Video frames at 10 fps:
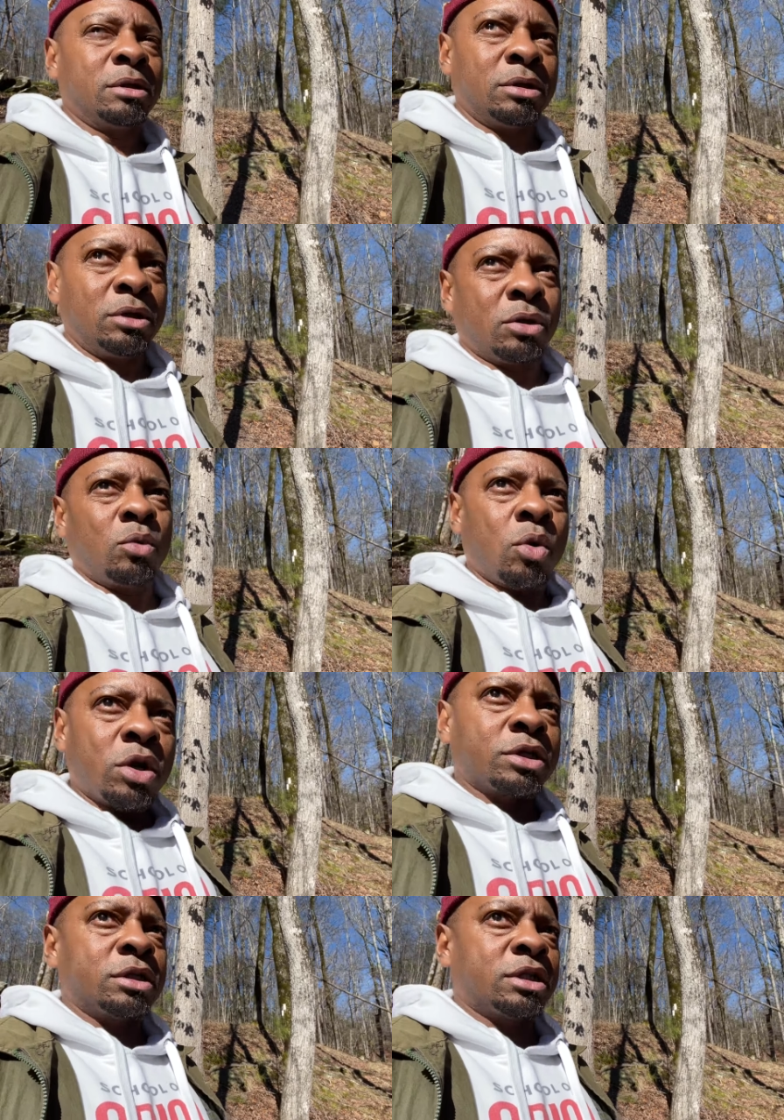You know, the
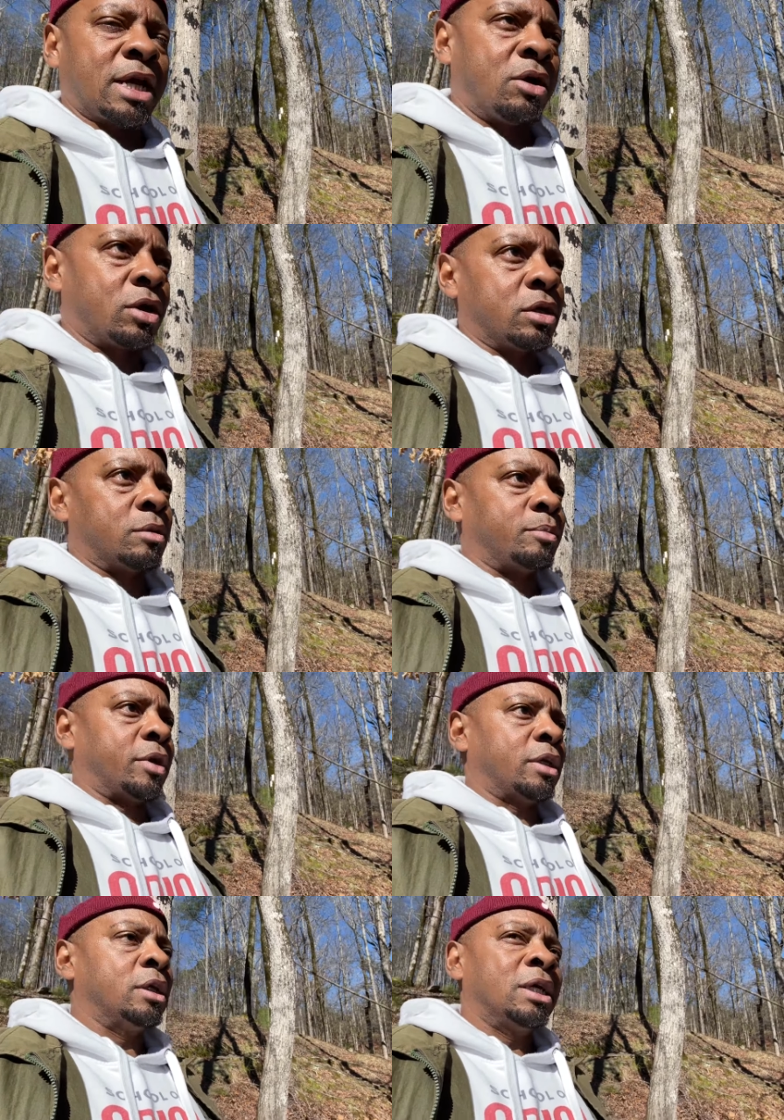words sound good,
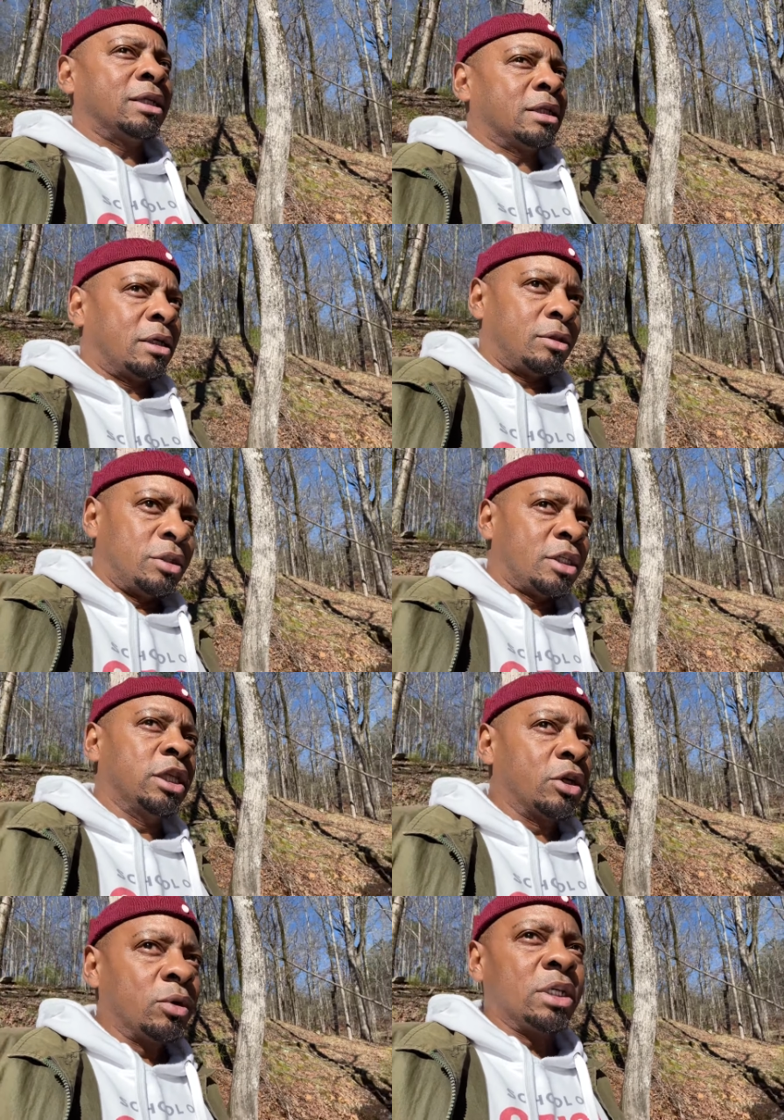but this
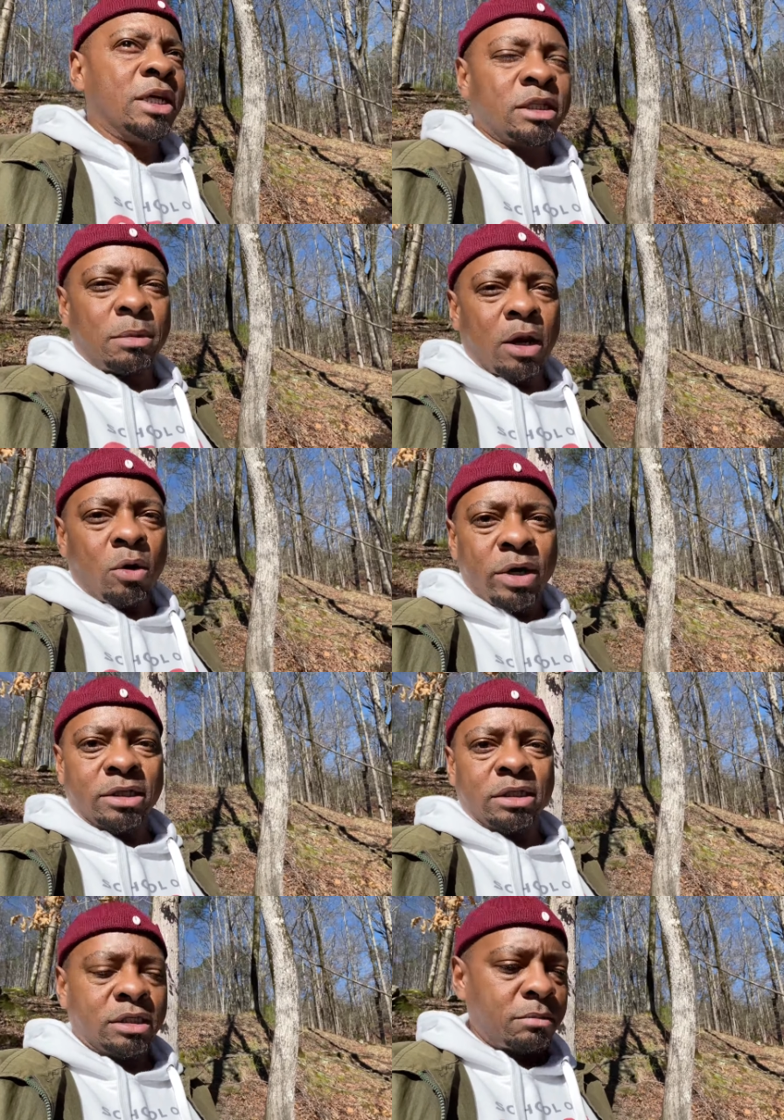literally is my quest. This is